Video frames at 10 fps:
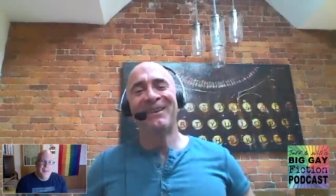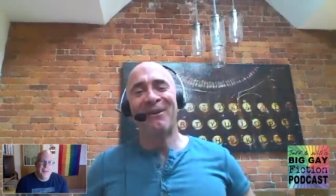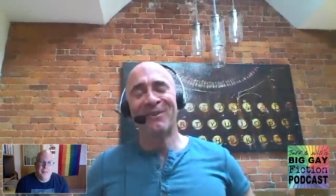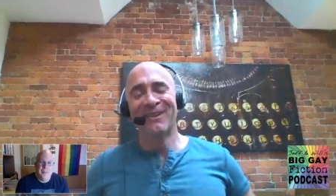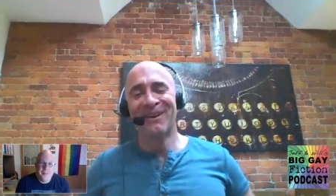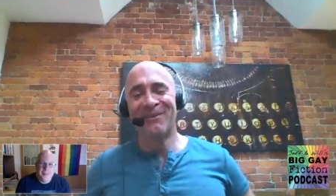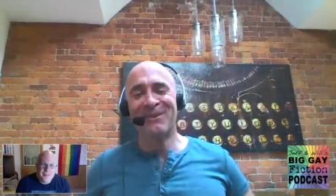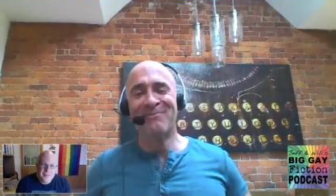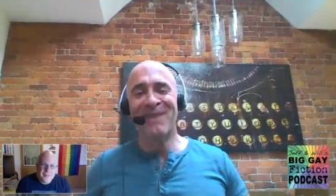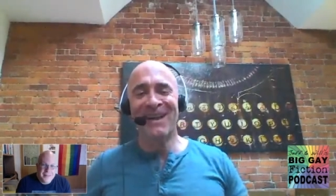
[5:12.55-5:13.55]
So
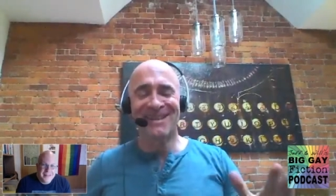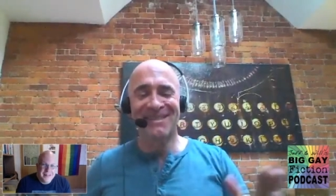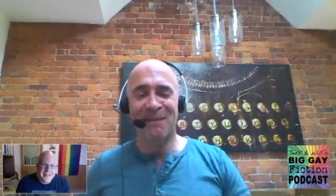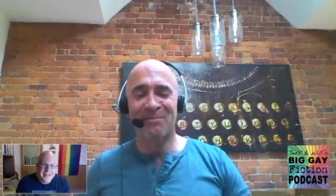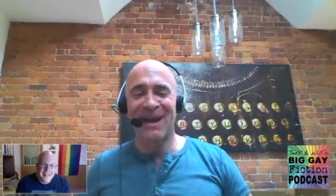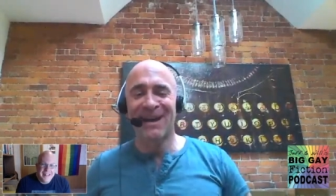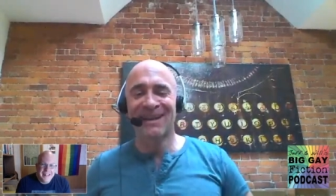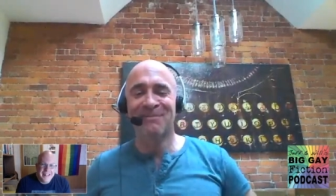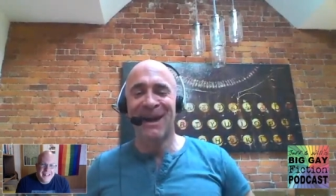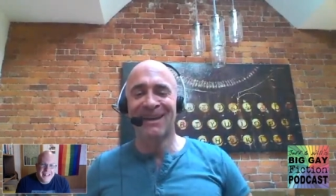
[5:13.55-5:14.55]
you mentioned that
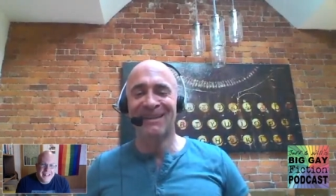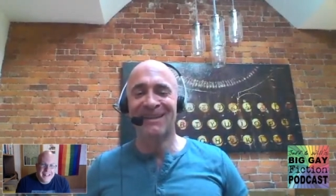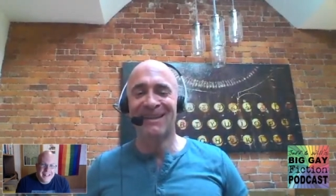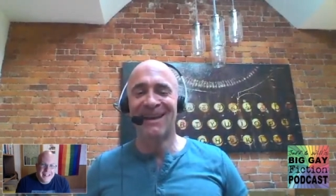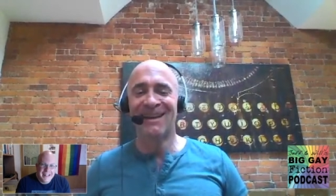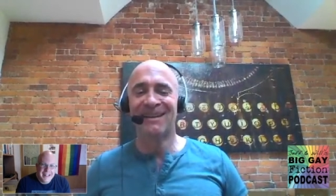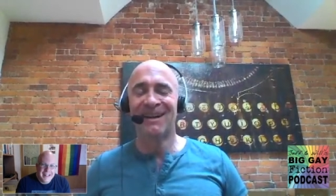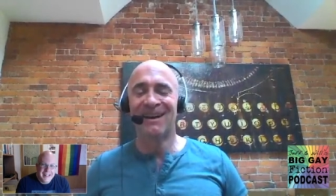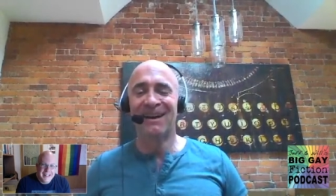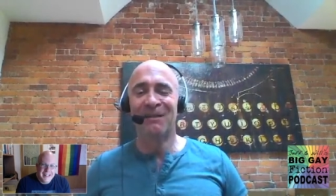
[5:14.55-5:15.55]
back in the day,
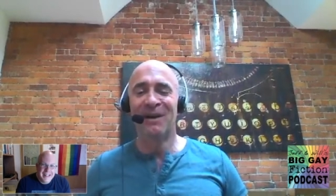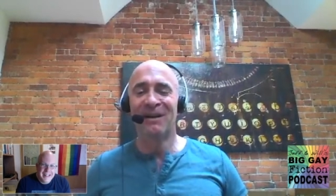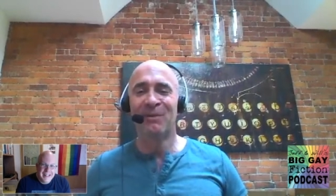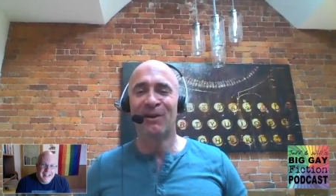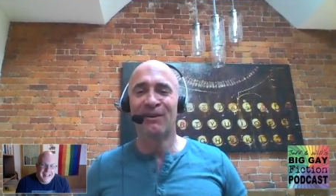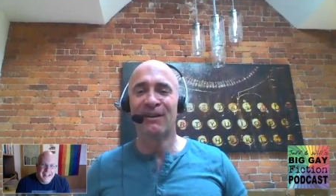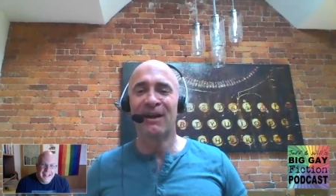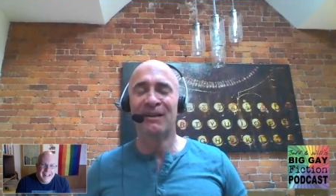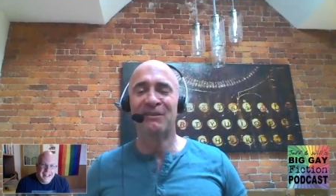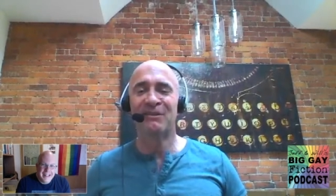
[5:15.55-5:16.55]
my partner and
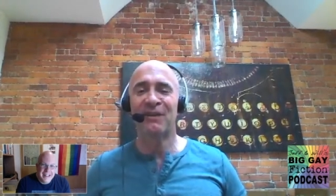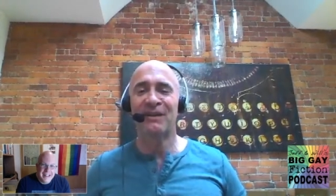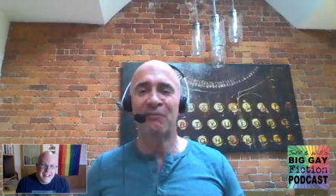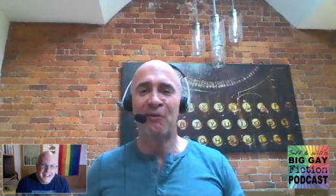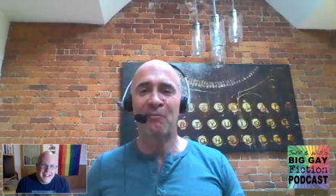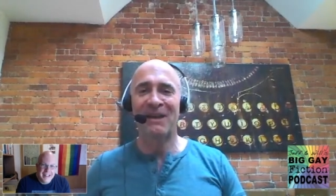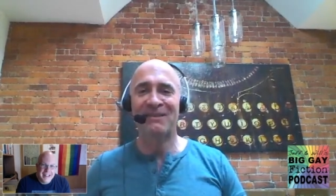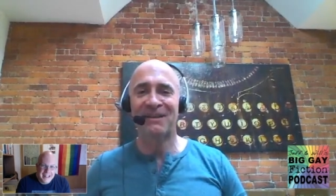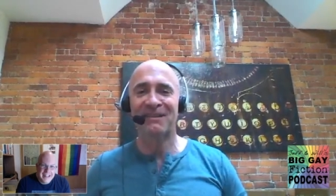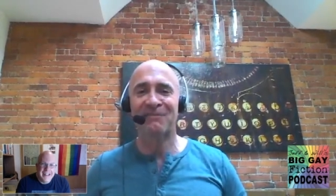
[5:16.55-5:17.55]
I used to write the
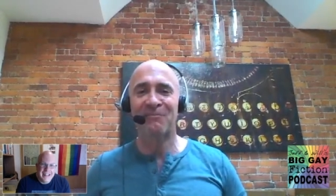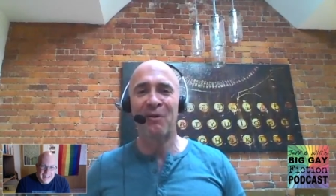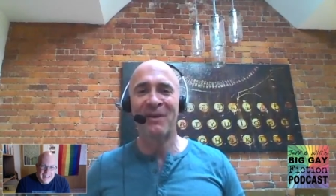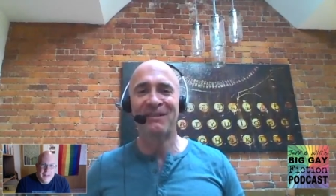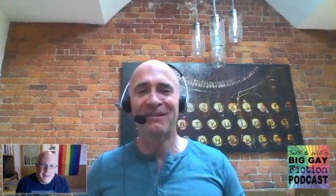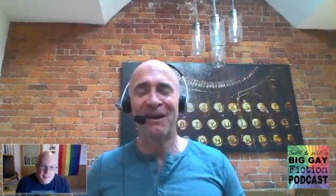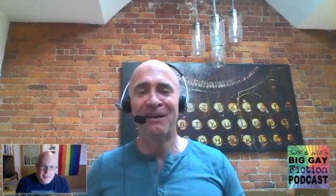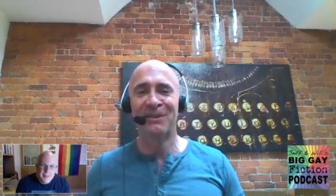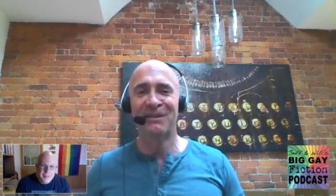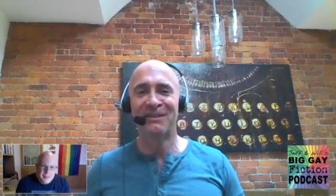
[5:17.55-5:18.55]
Romantics romance
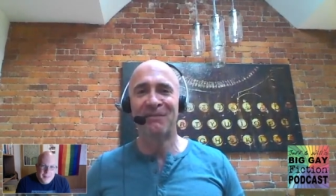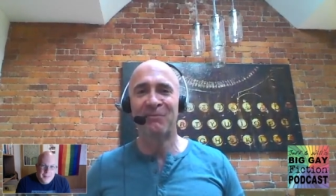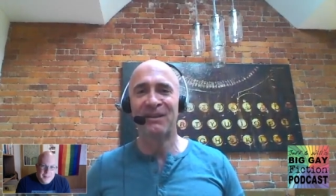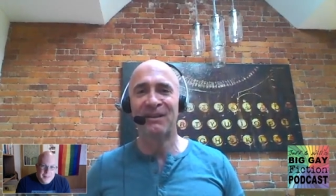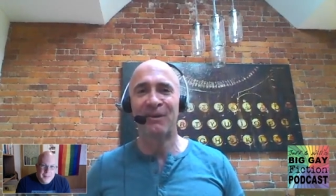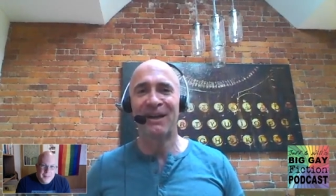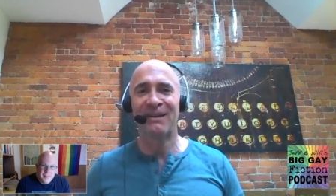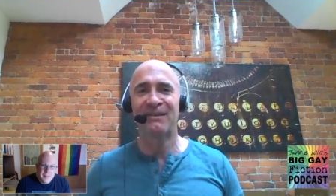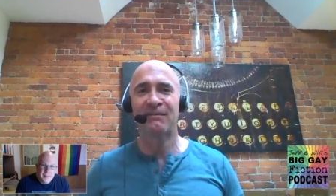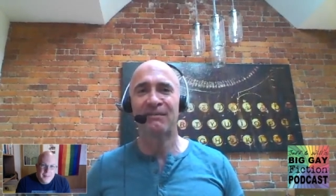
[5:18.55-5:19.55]
novels, and we
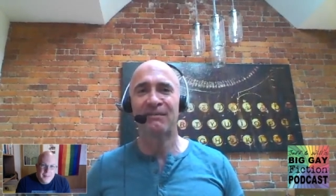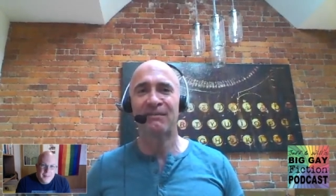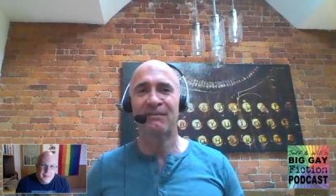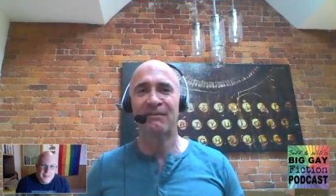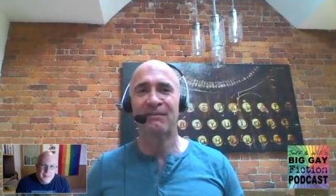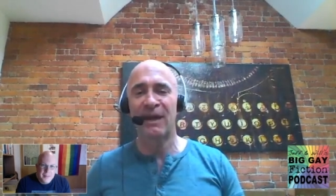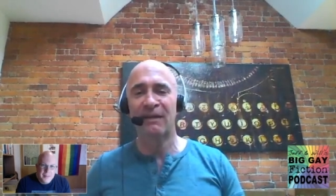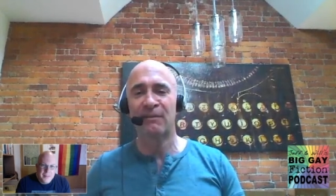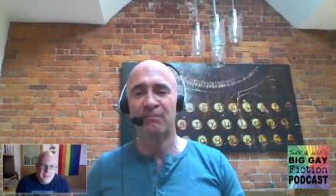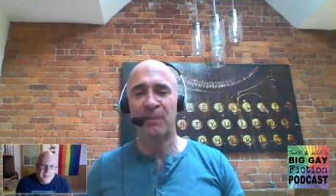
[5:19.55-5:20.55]

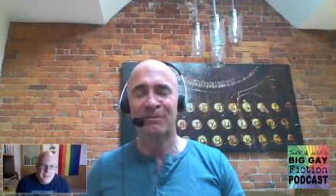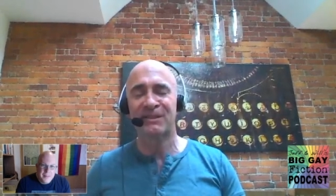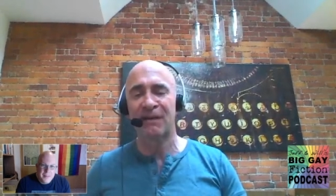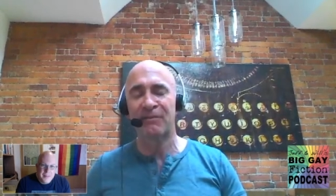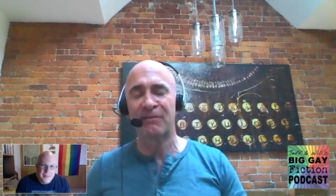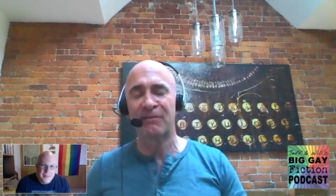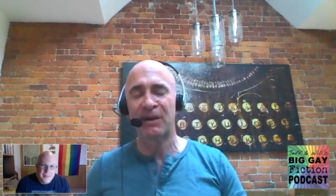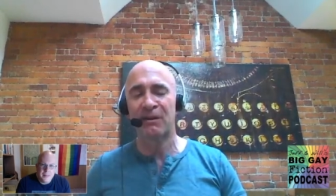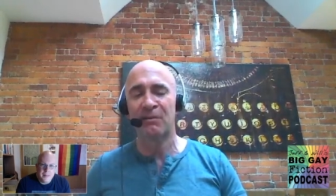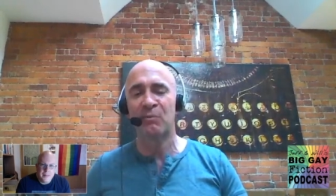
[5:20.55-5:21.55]
published 7
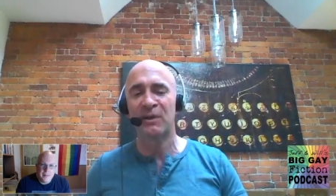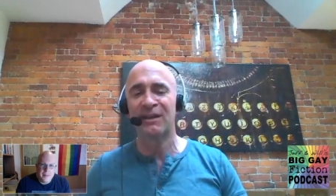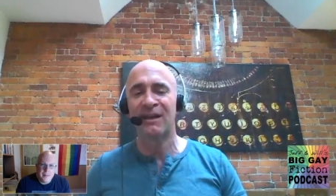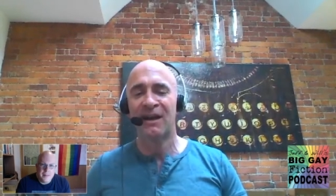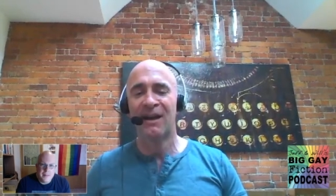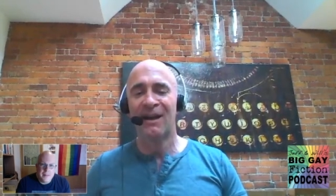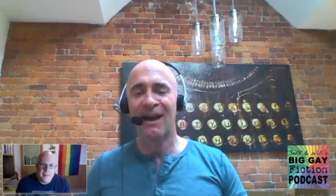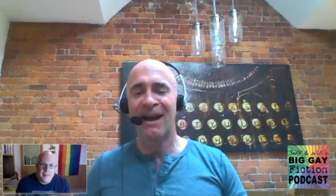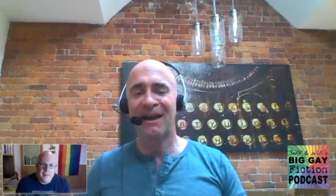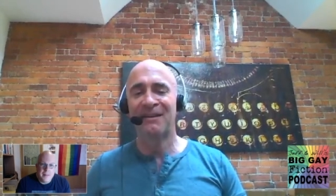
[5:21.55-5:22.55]
of them. We
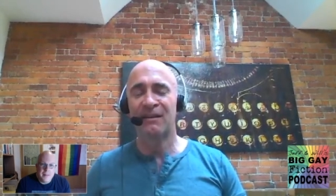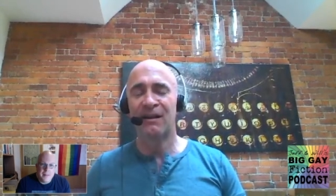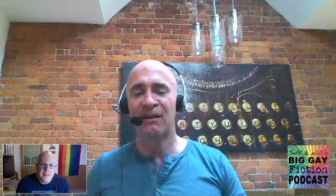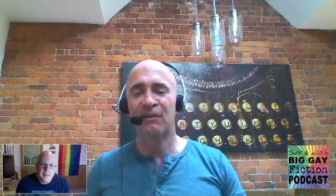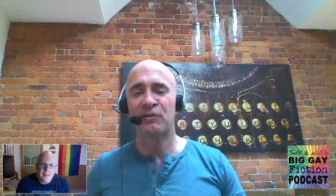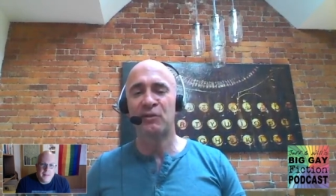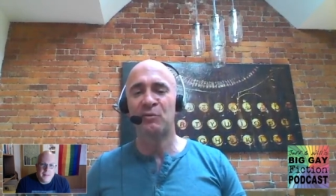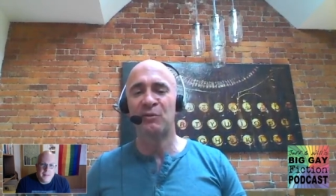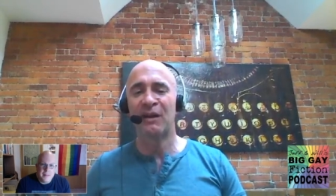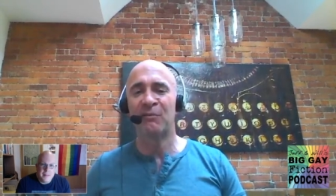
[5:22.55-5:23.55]
had a
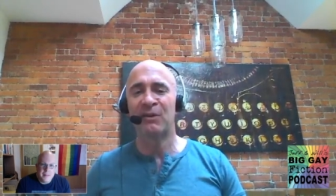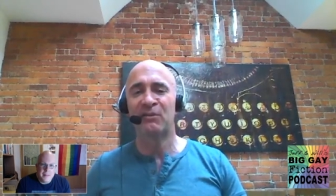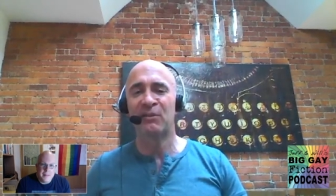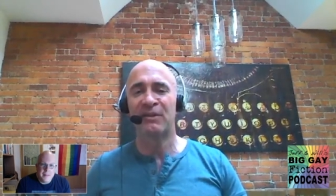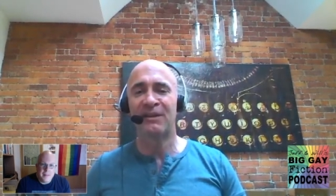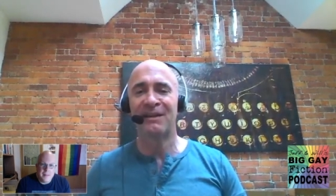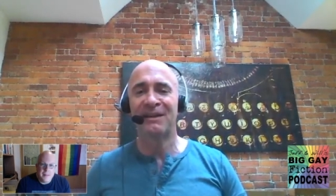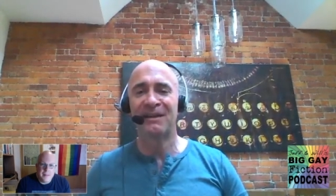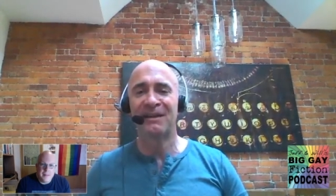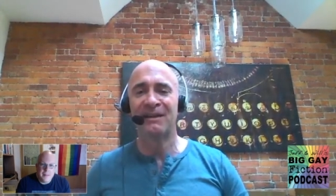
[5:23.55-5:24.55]
few that were sort of
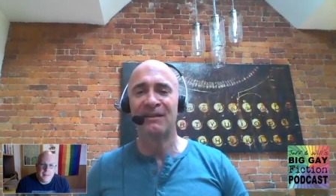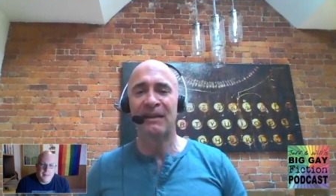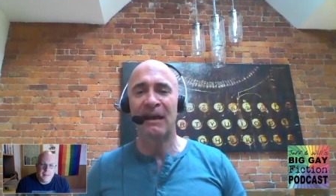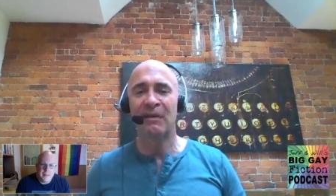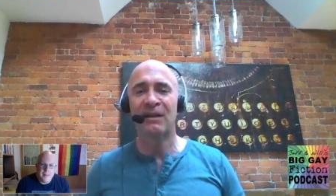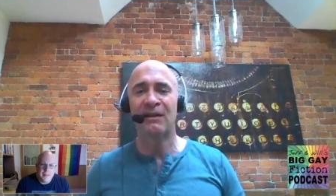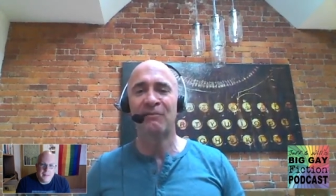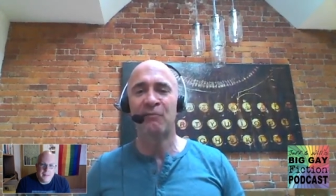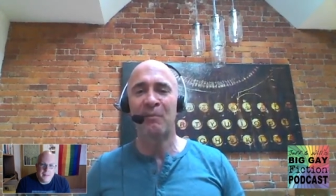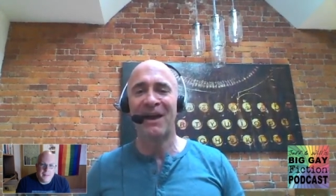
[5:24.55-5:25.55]
sitting in outline
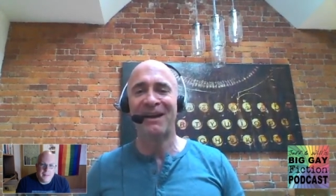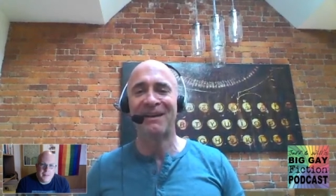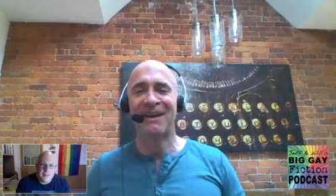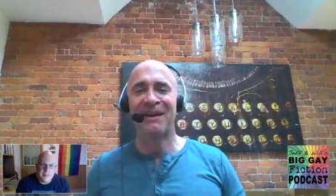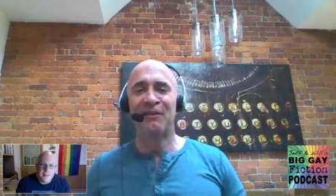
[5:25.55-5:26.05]
format.